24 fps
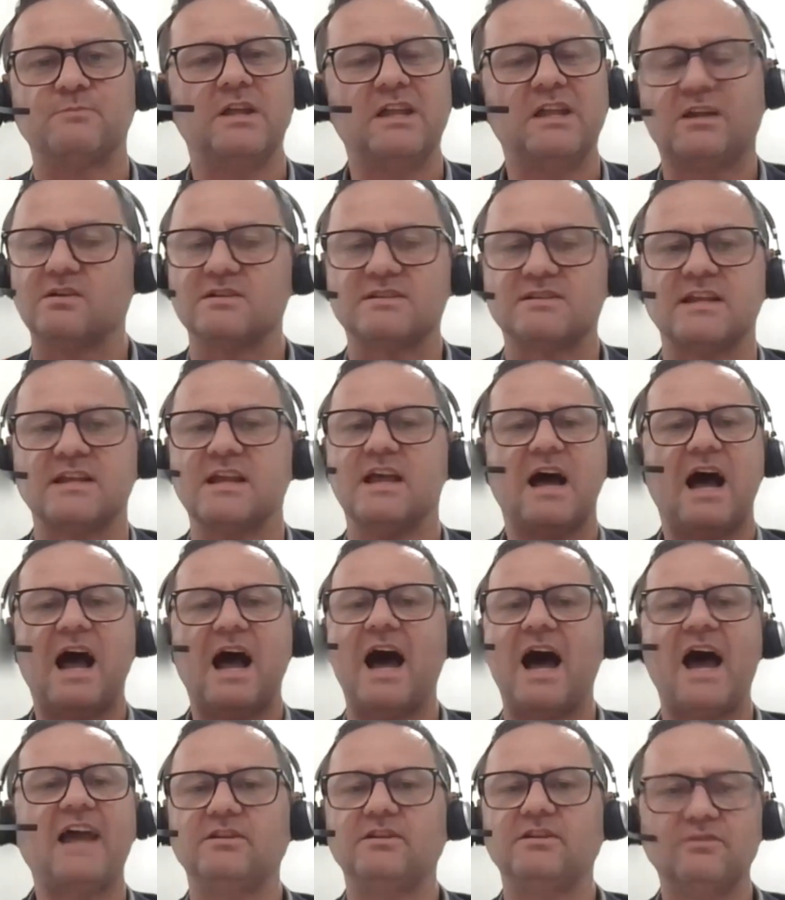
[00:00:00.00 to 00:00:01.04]
because
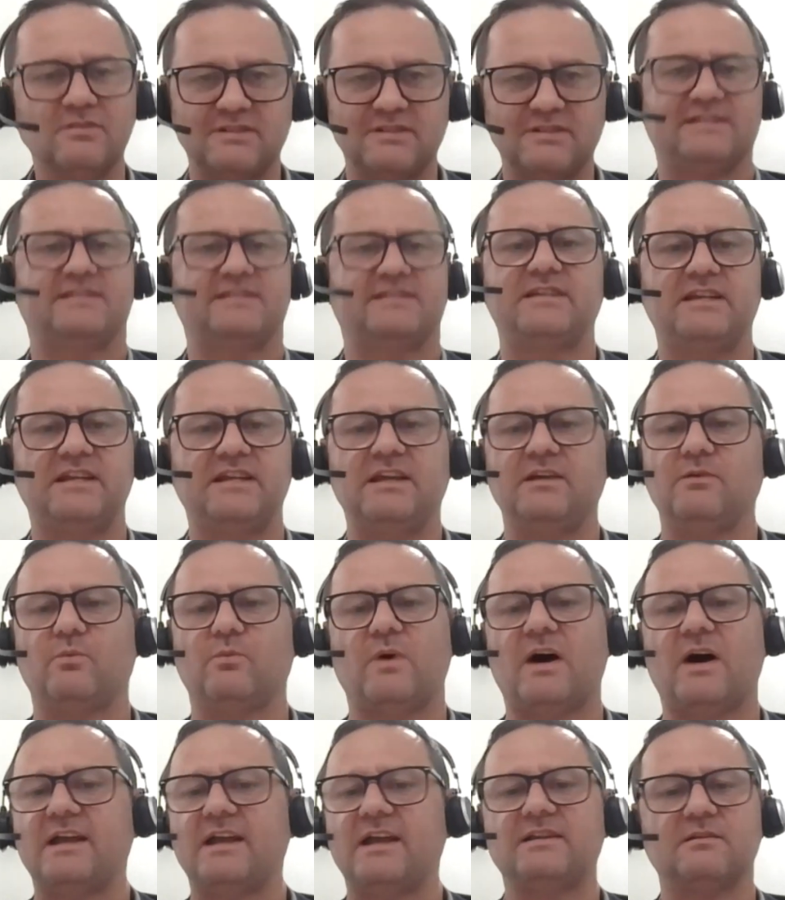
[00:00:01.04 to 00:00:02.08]
I don't see
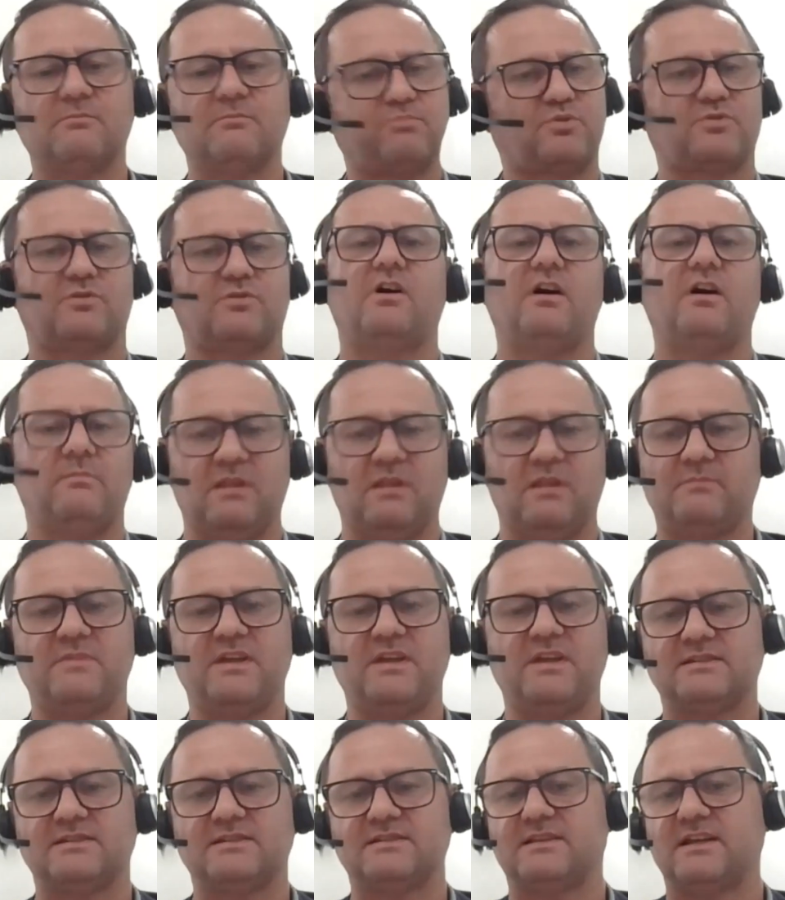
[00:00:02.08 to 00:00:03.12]
why the problem
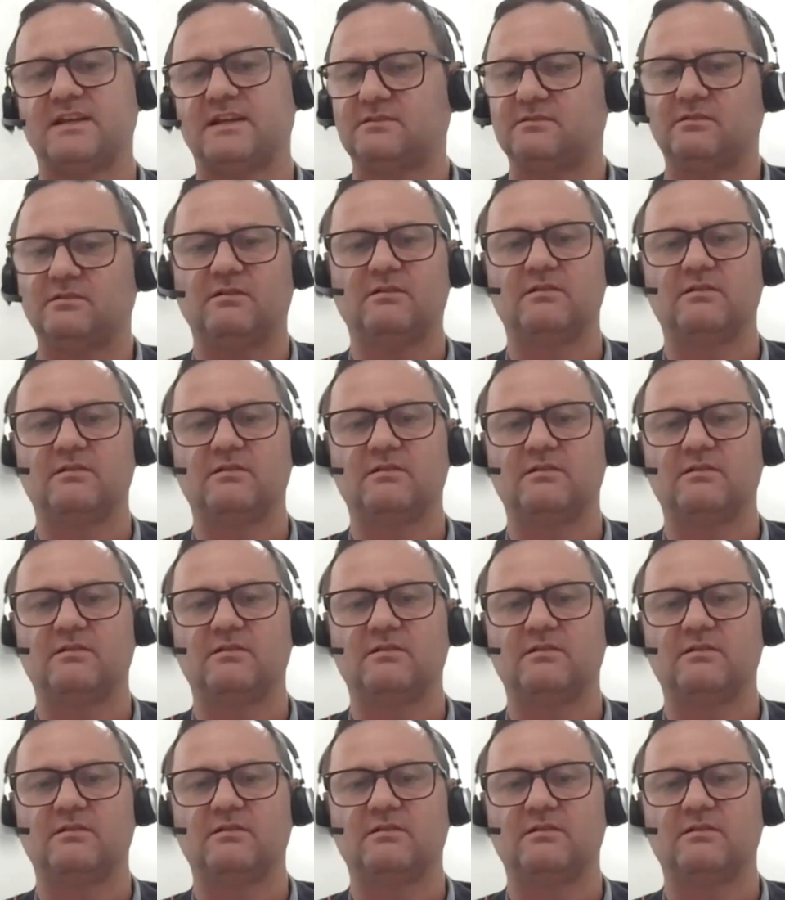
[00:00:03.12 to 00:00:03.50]
is that